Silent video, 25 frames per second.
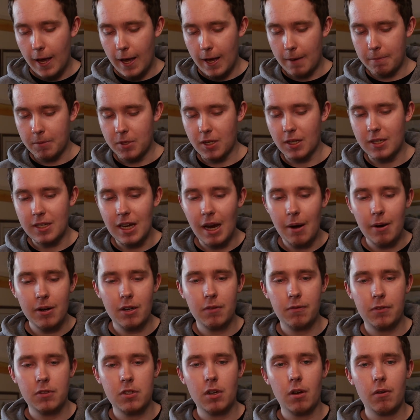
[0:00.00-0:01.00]
So the director
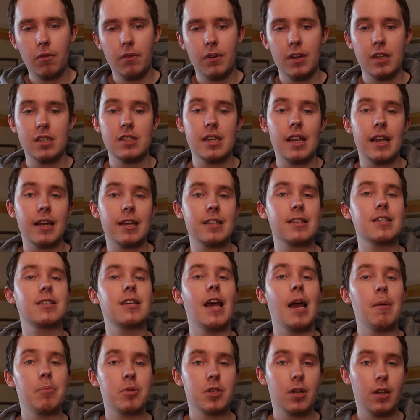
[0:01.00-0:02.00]
of photography is
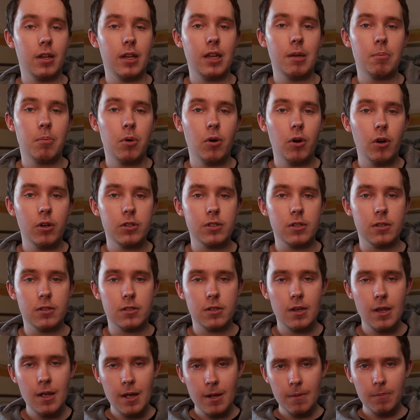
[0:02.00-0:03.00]
exceptionally important.